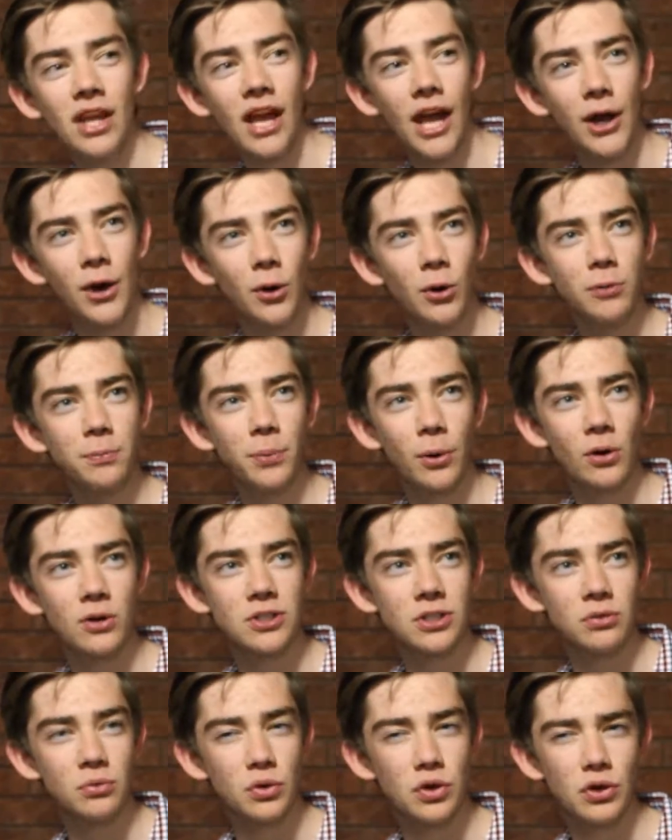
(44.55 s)
an old
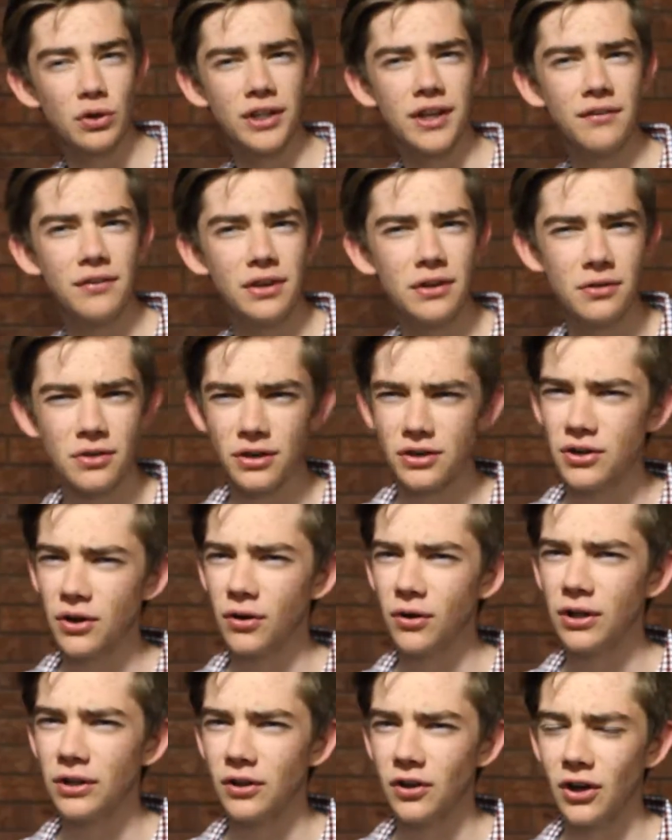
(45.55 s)
person when they're giving you the
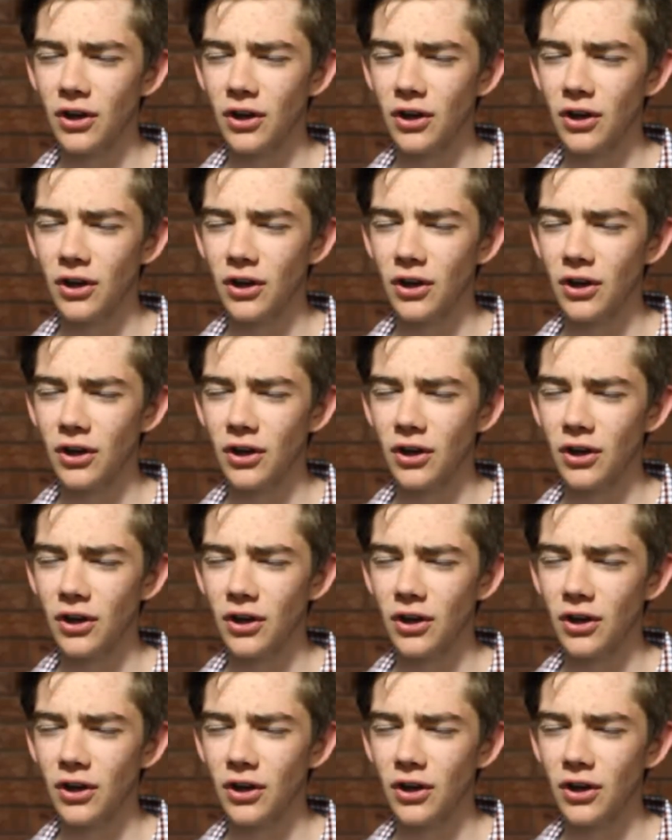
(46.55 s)
dirty